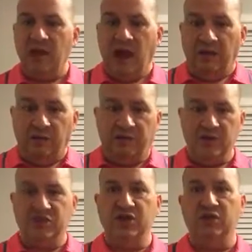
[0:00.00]
I
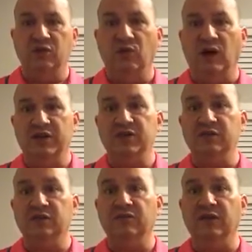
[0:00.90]
appreciate you
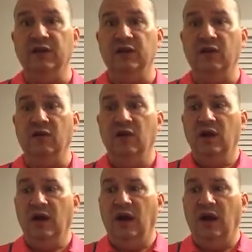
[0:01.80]
watching this video.